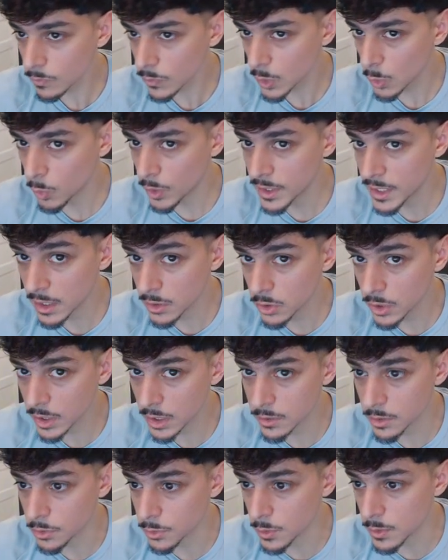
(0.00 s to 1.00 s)
when I look
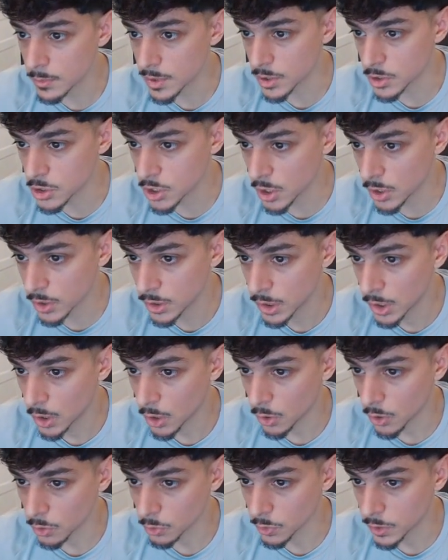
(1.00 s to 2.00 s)
at the 3-minute chart,
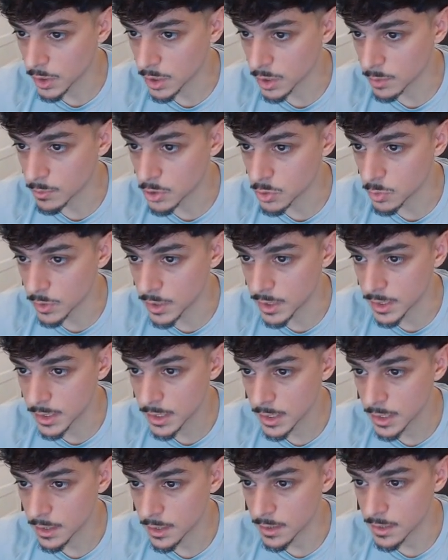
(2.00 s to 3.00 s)
are located between
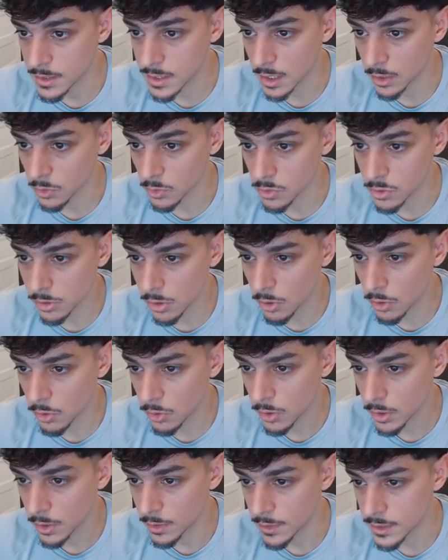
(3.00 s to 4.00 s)
this candle's
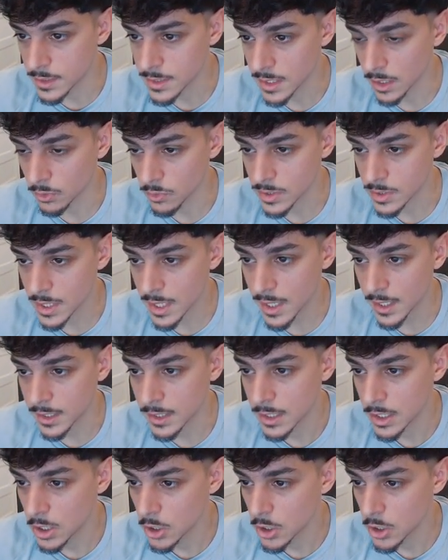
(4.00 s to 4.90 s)
low, this candle's high.